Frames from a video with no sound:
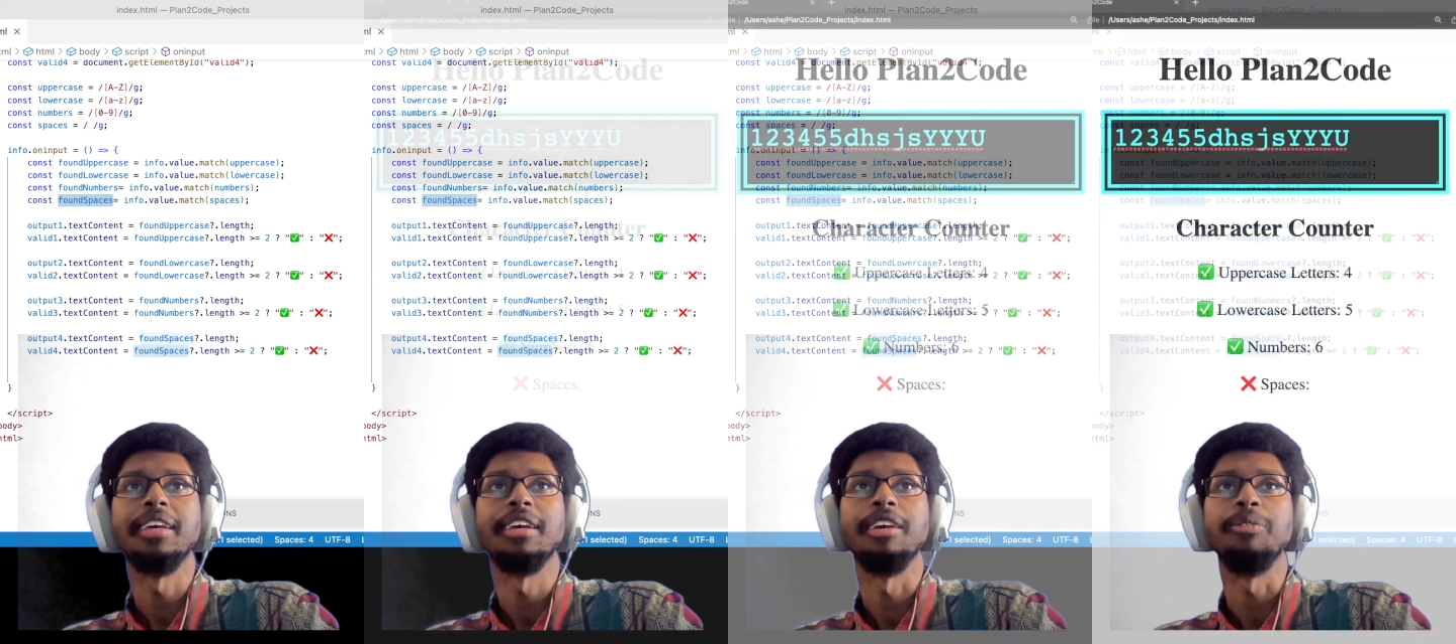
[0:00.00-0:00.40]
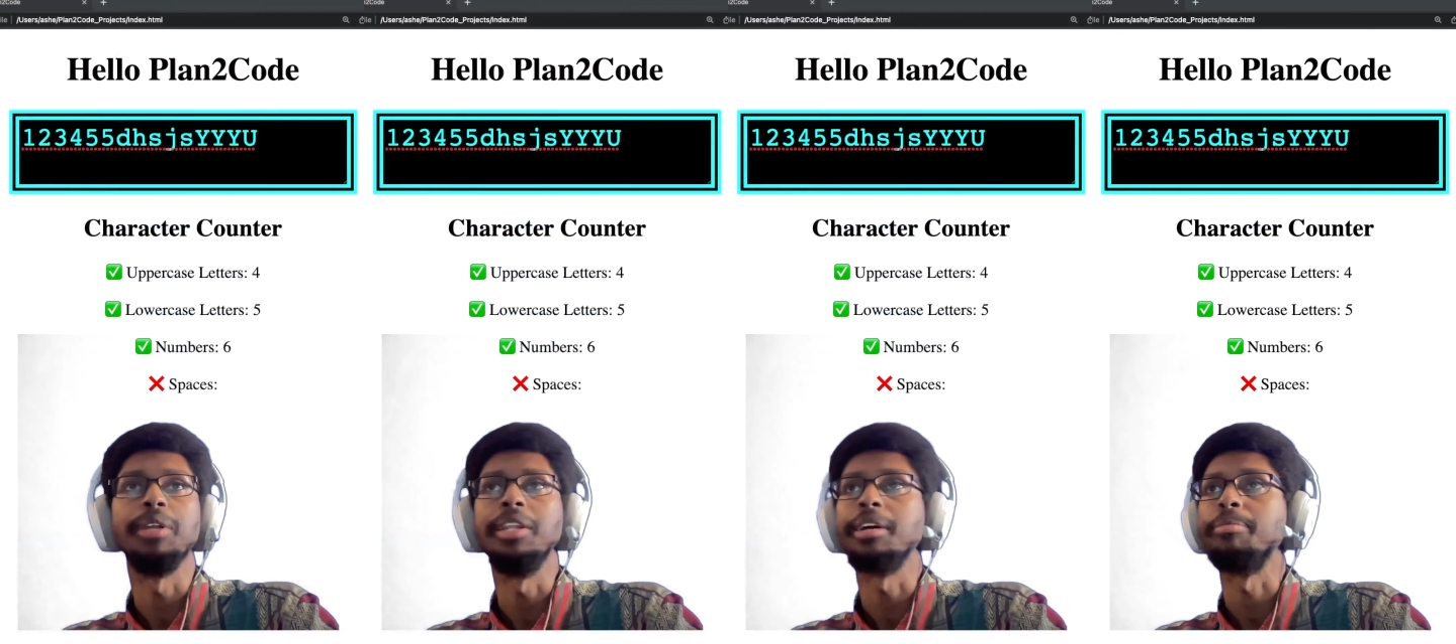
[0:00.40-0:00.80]
if we
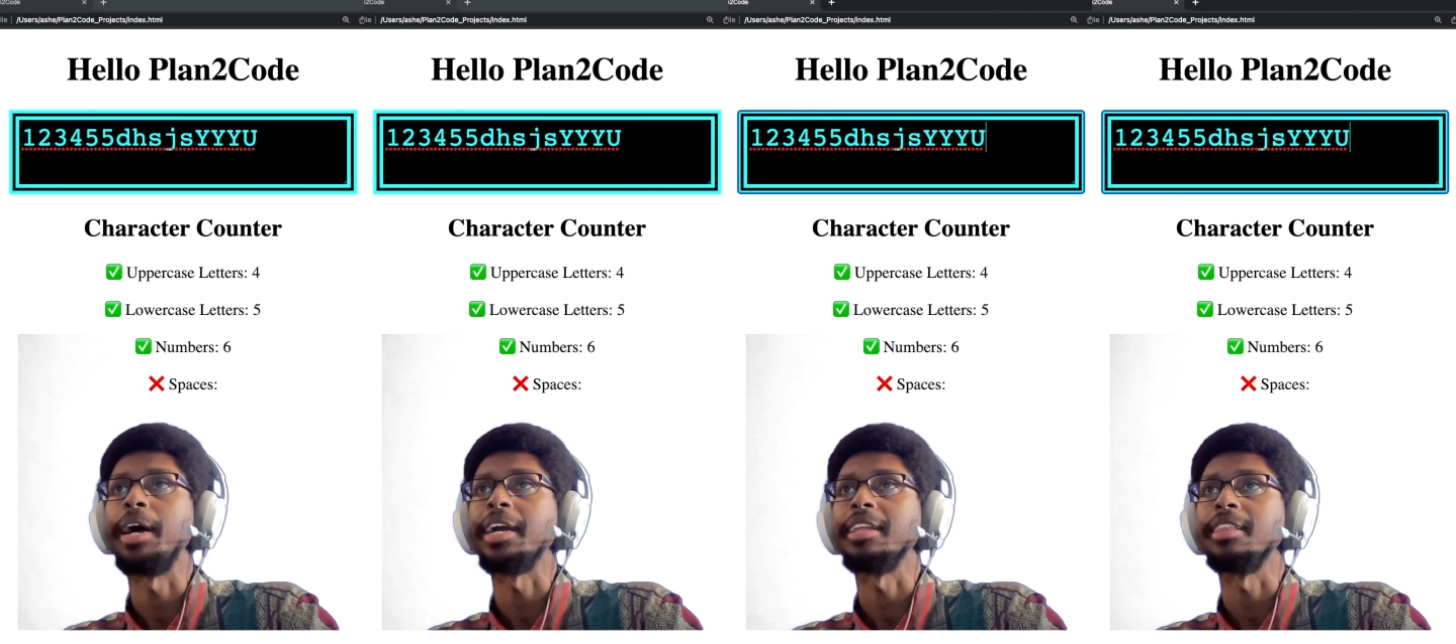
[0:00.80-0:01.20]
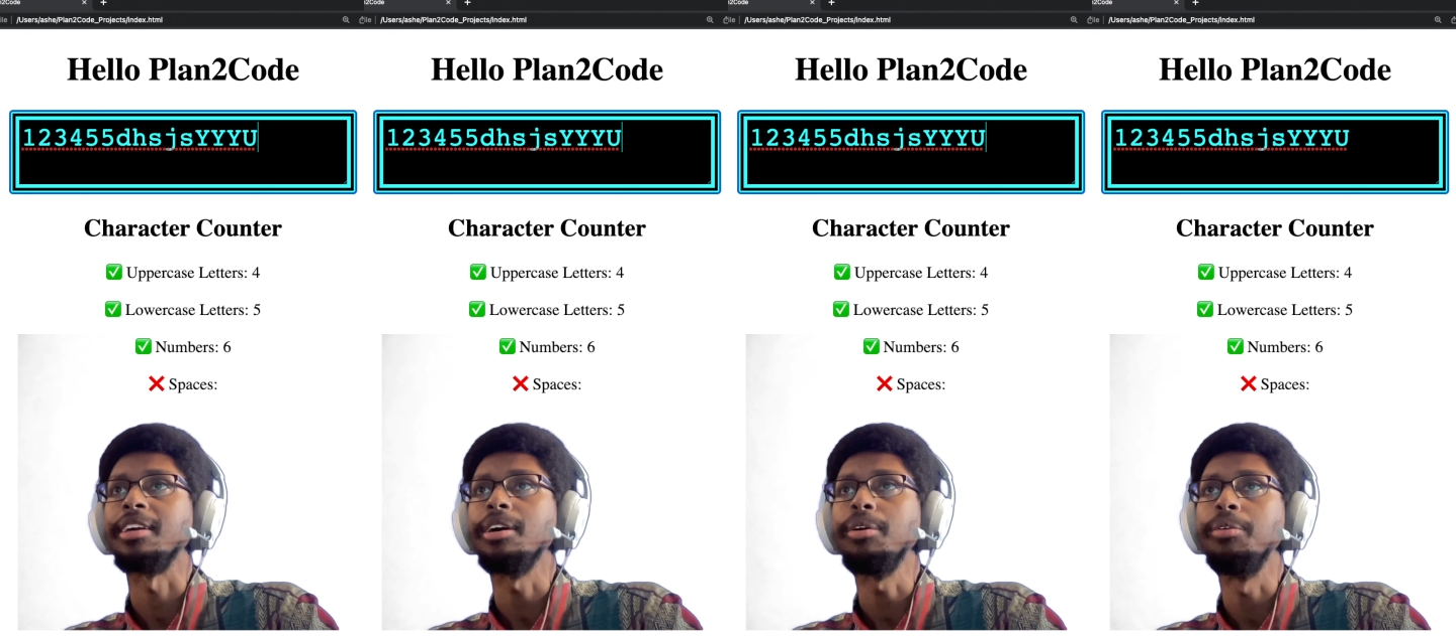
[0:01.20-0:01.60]
look back at the
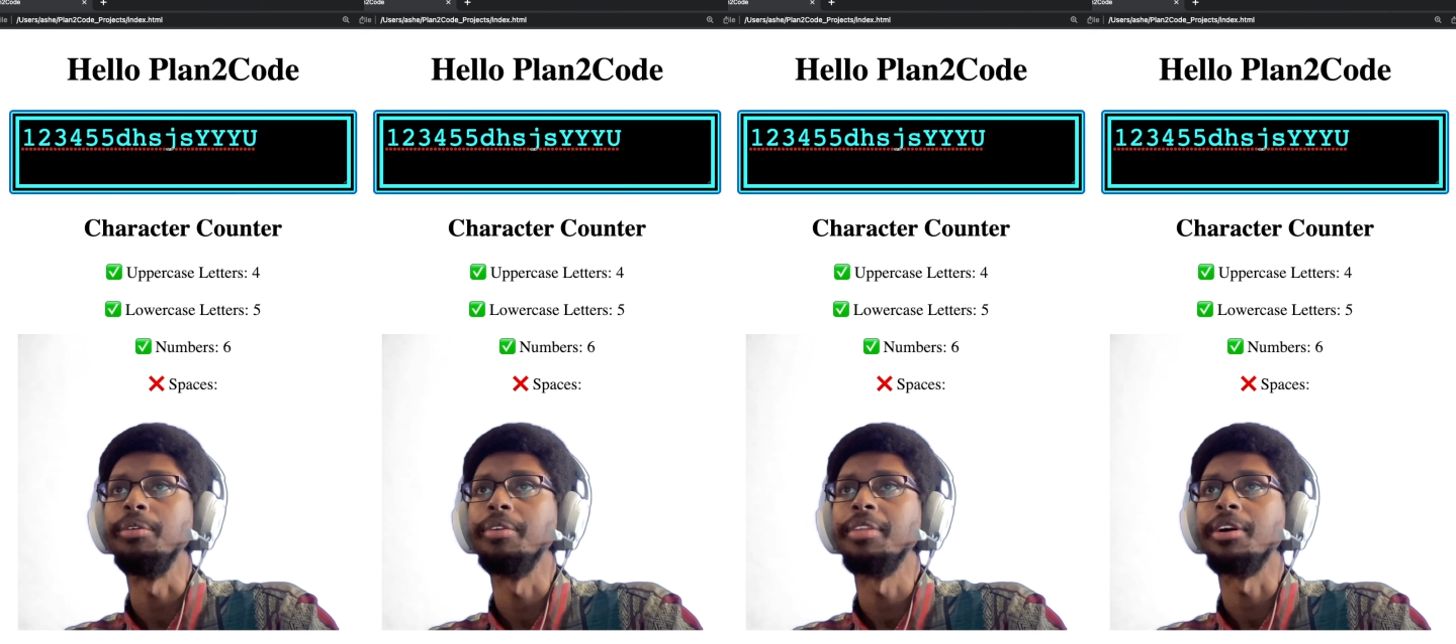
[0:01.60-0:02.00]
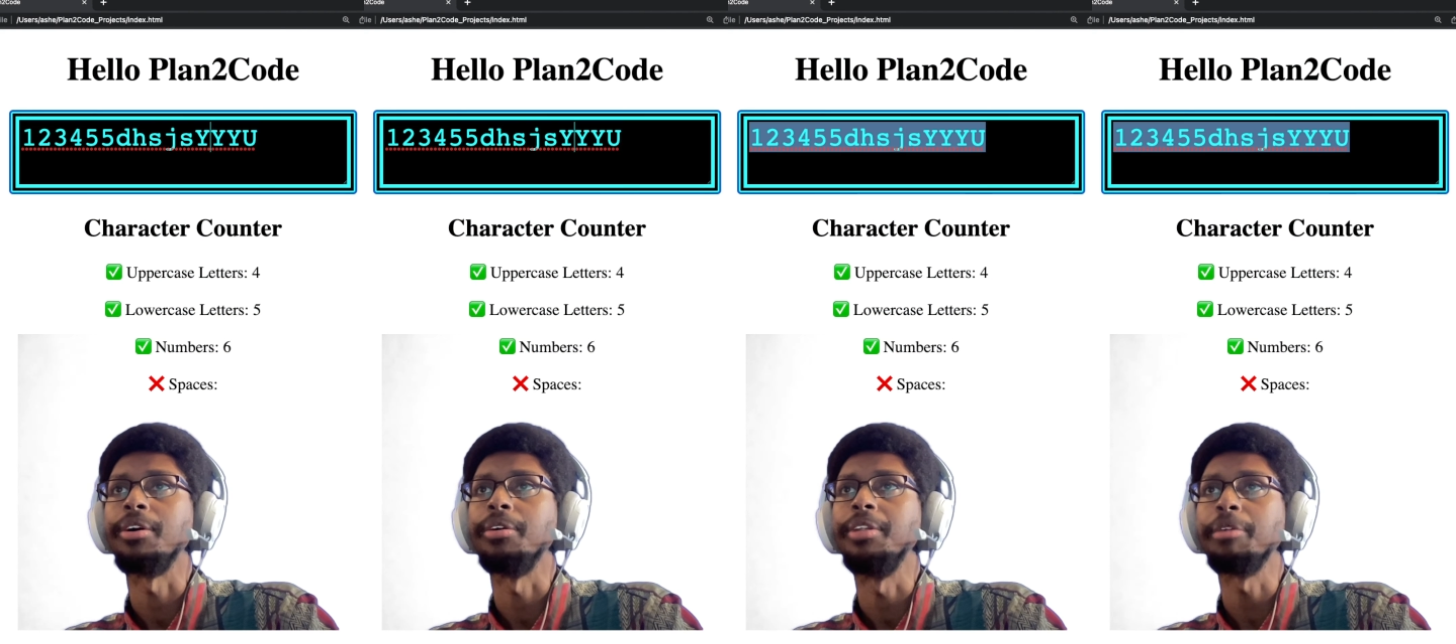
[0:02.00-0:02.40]
code
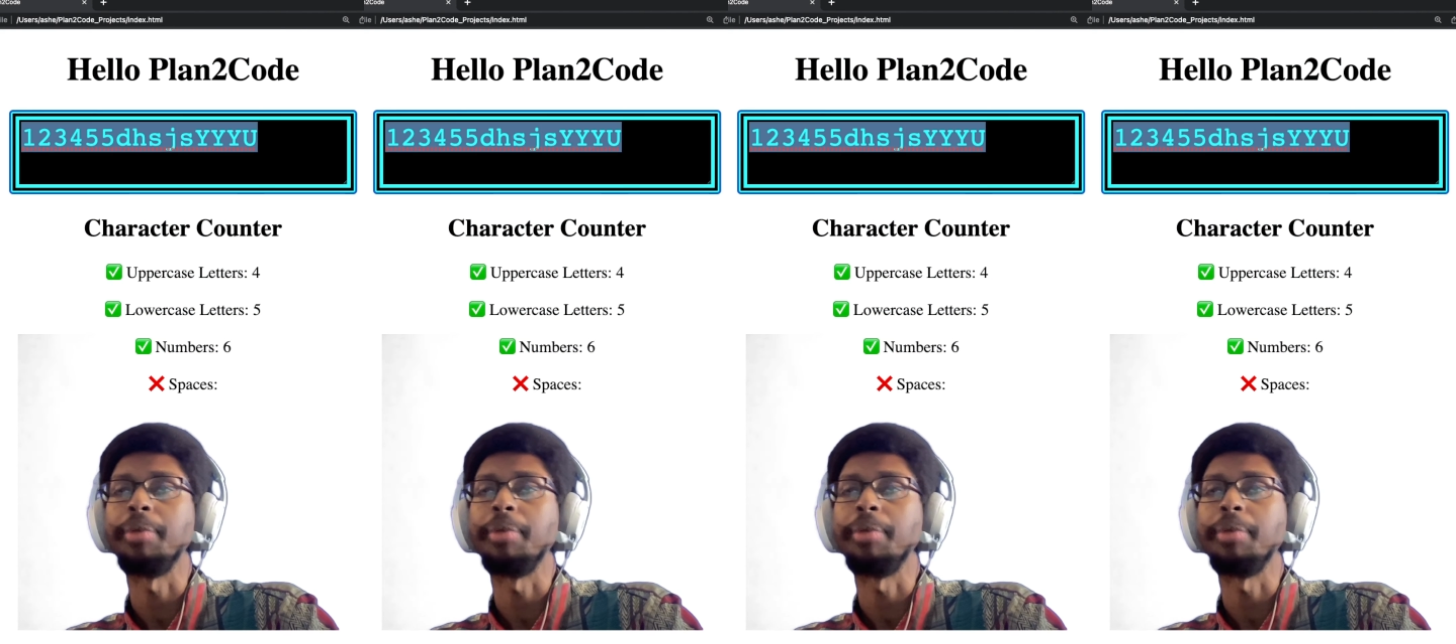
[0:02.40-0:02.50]
or look